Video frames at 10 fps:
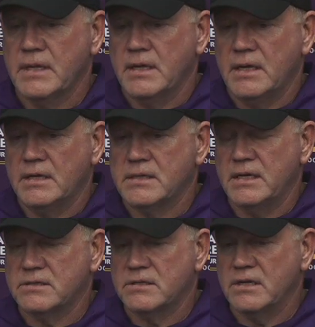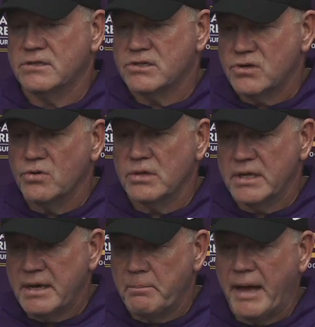It's
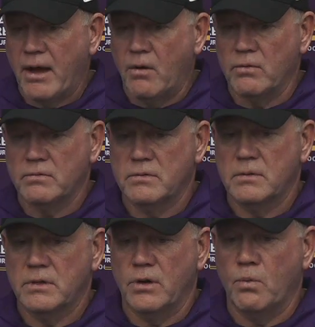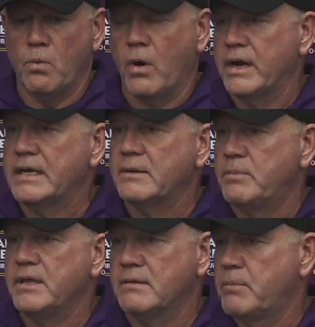certainly about, you know, wanting to
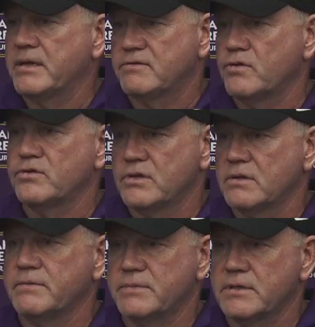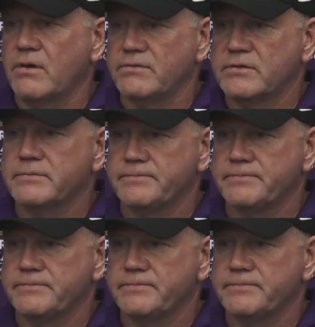be the best version of themselves.